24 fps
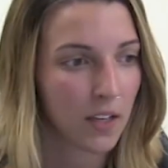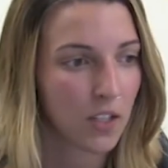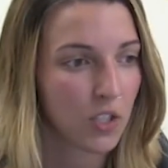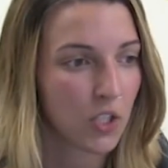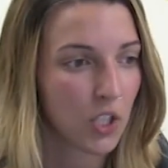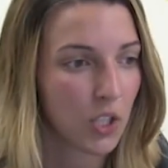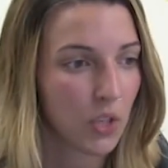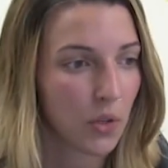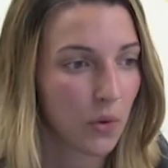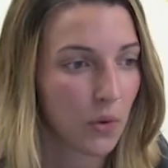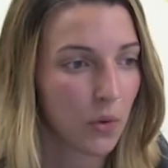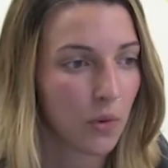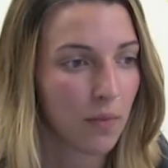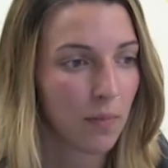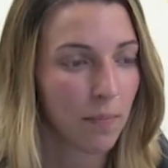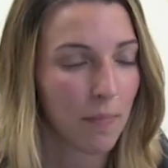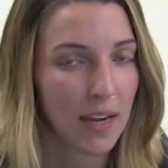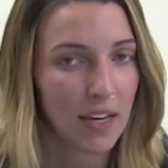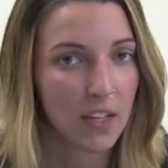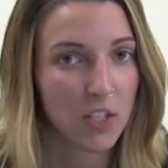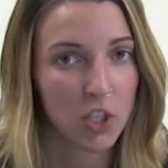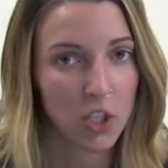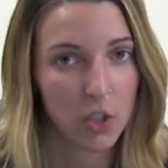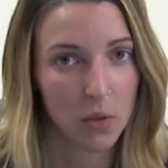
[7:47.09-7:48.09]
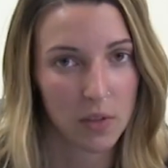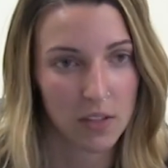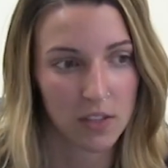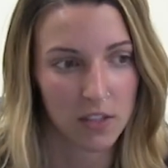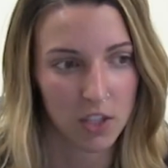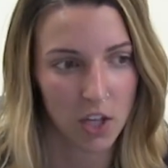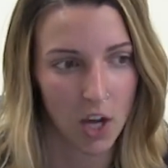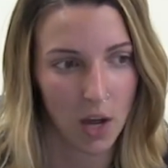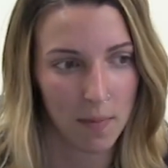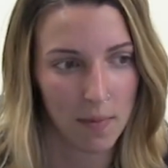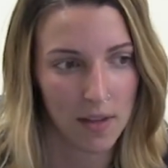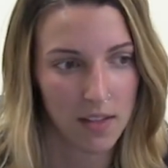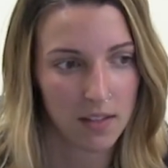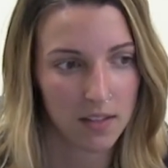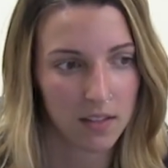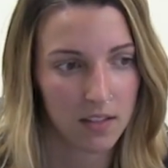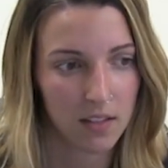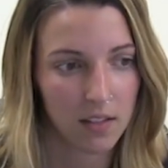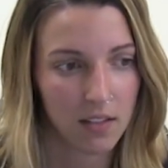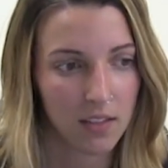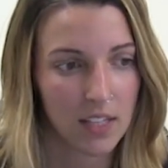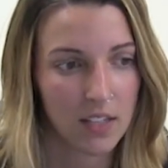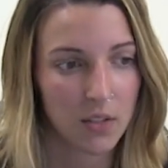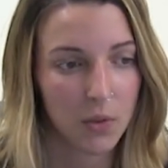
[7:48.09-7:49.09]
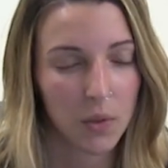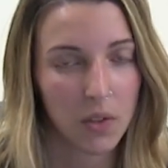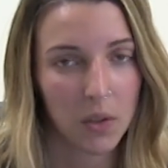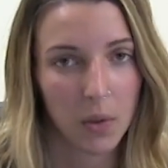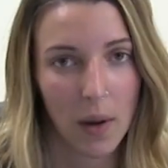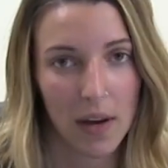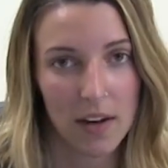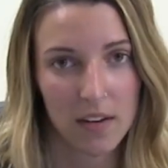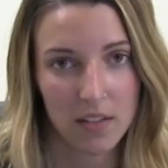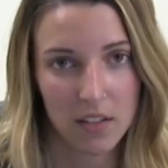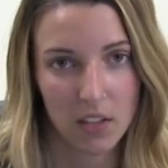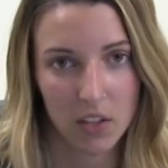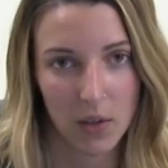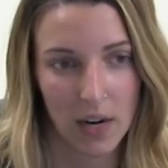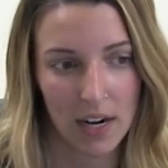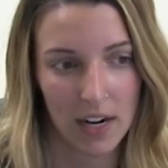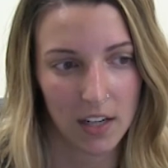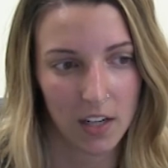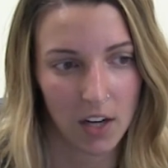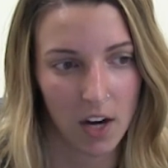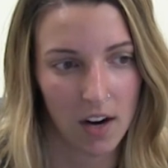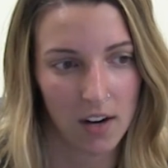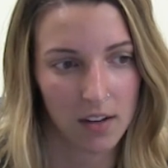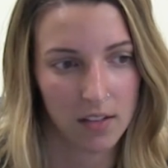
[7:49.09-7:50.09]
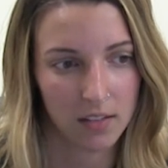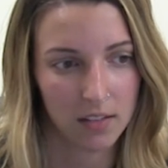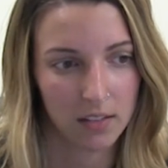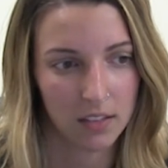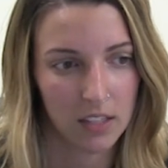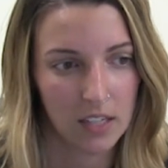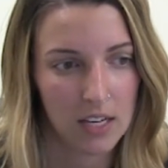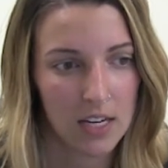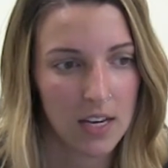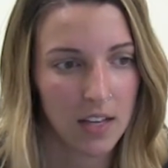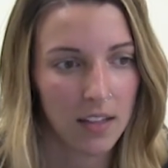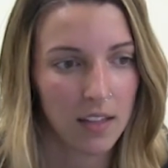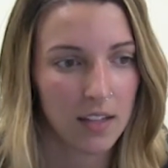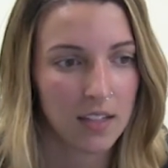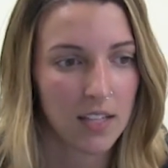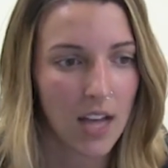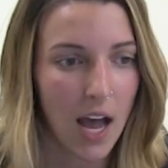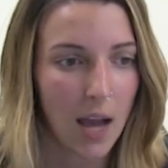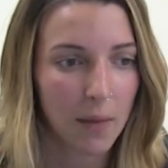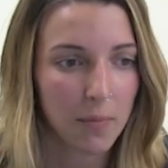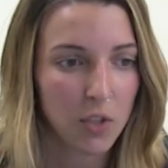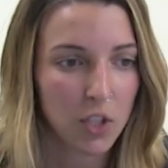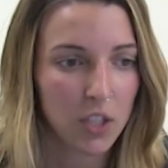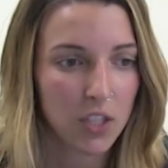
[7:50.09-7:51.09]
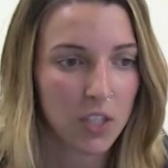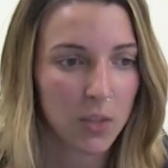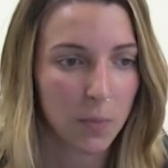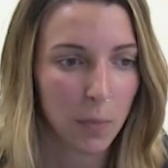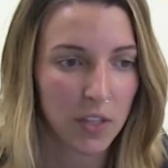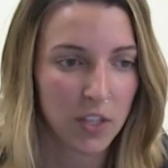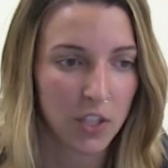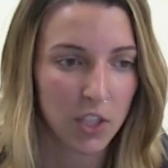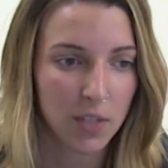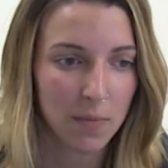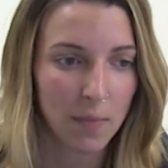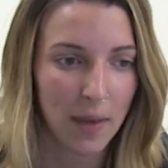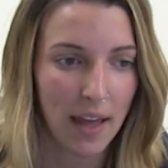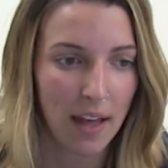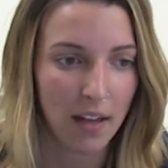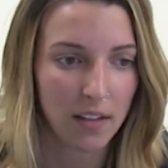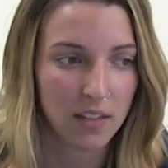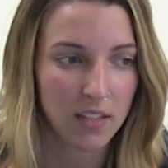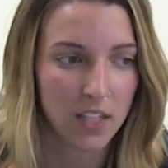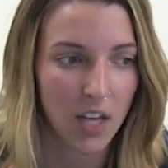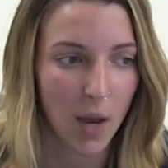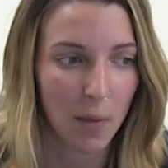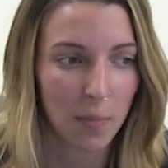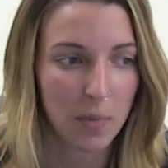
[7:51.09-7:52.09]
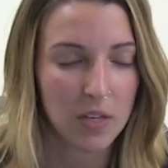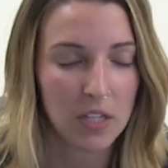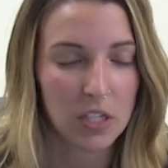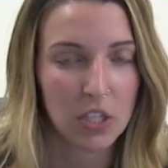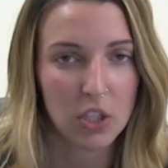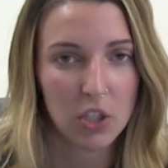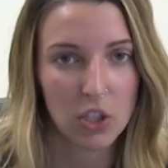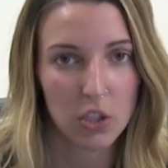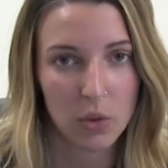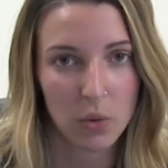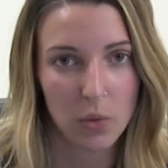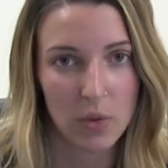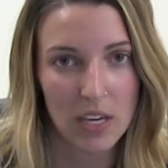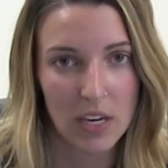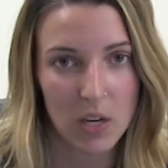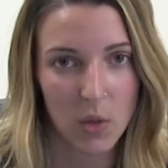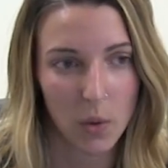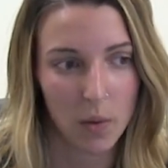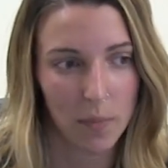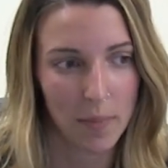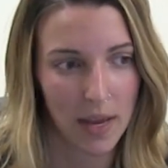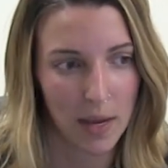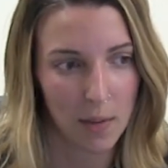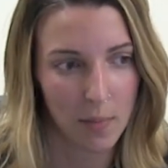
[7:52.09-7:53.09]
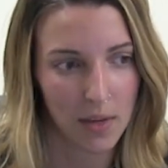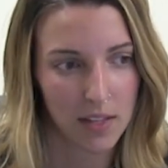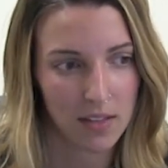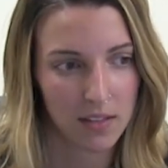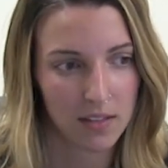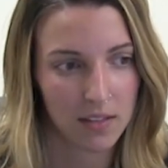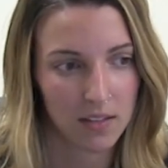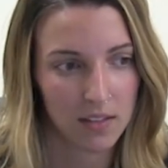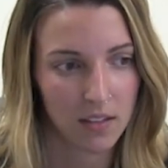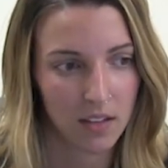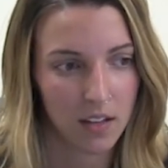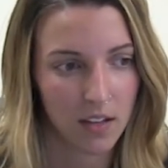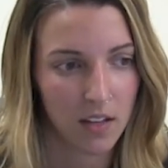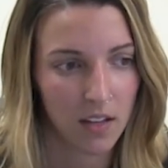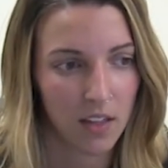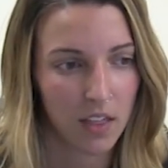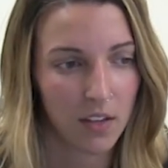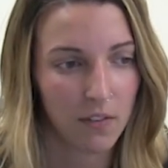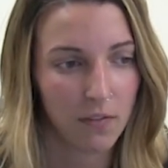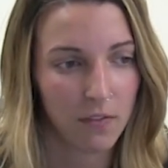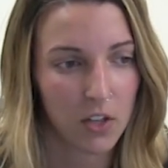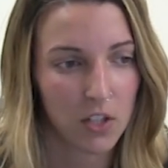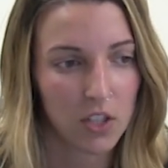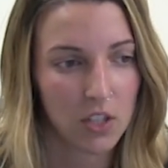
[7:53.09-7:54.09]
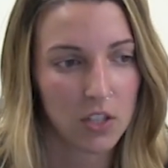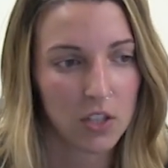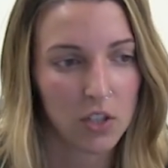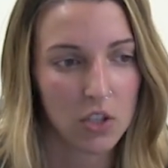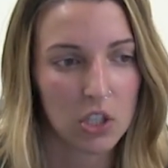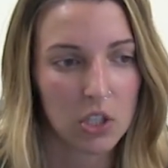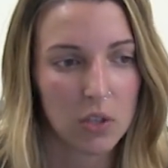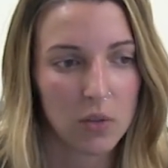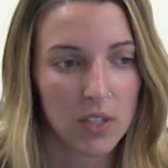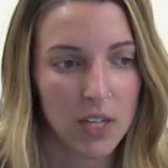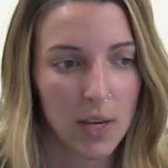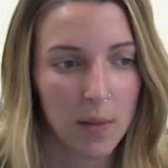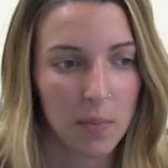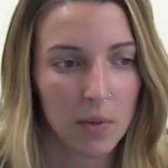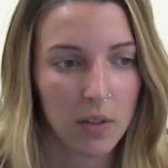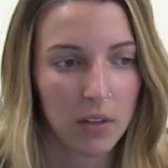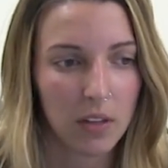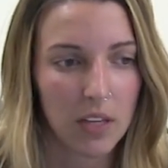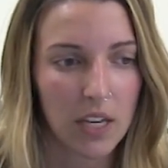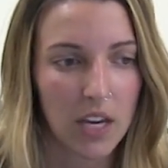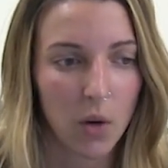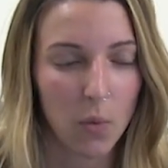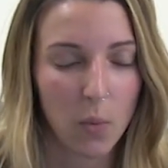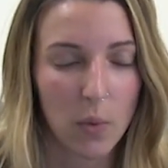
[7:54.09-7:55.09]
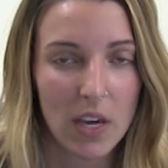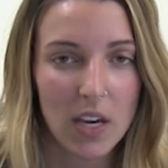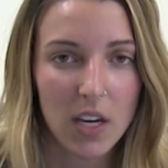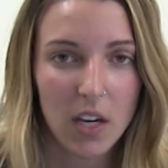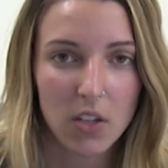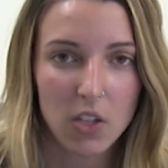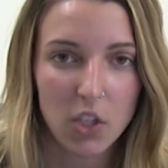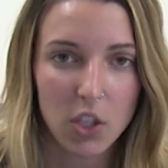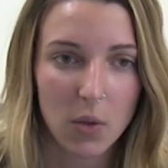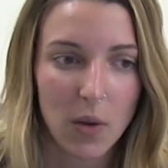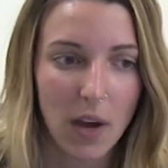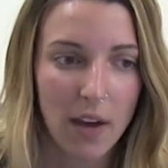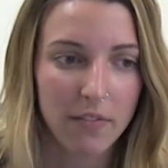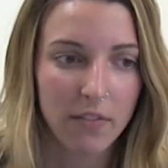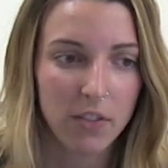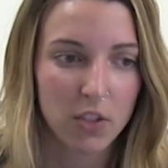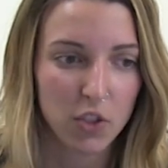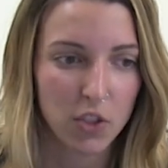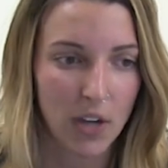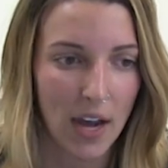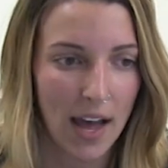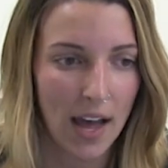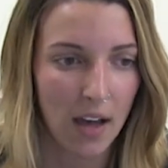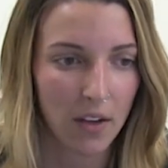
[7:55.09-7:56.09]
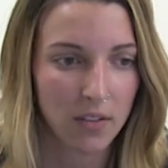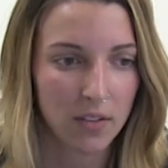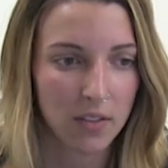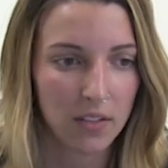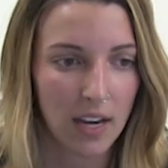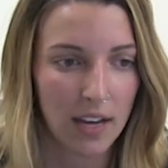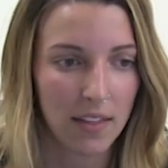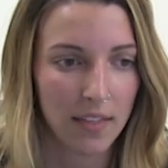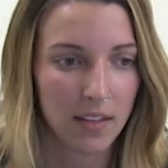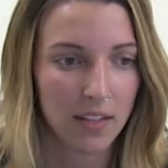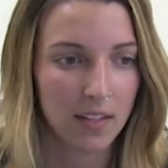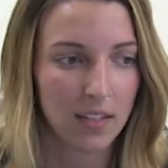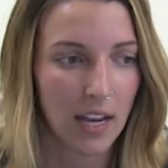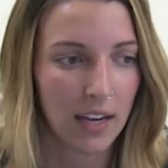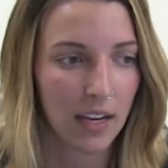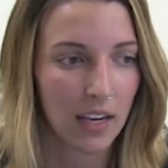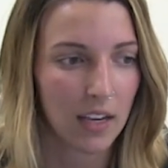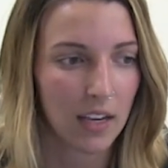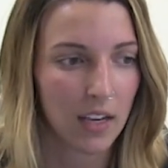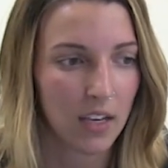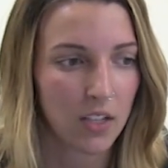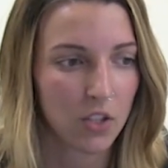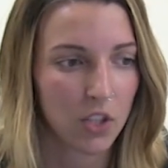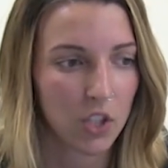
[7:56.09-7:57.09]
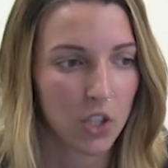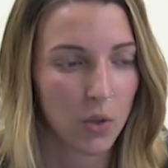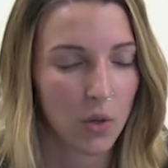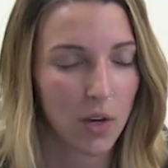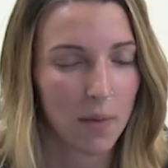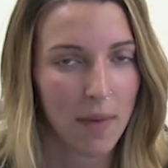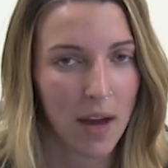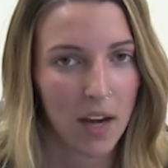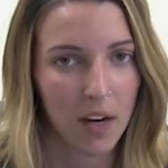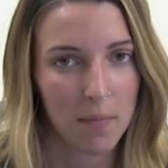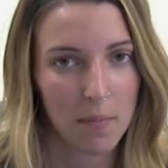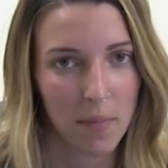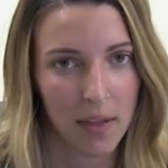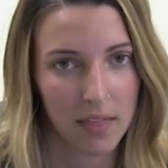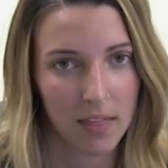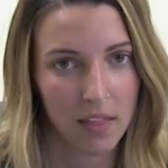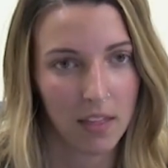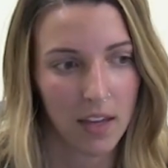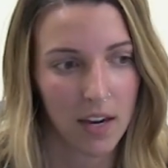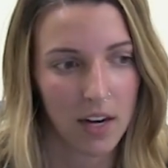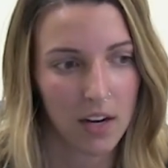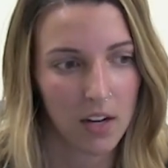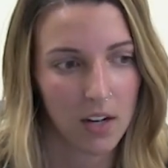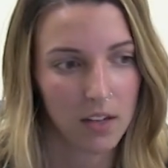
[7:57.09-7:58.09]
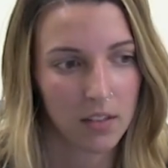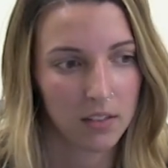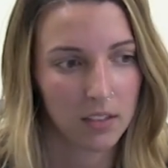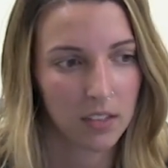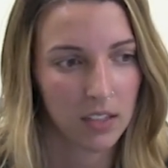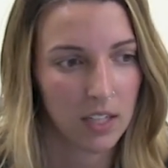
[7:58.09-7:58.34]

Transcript: Two, make two installments. This requires a credit card. This option splits your balance up into two equal payments. The first is due typically a week or two after tryouts, and the second is due about a month later.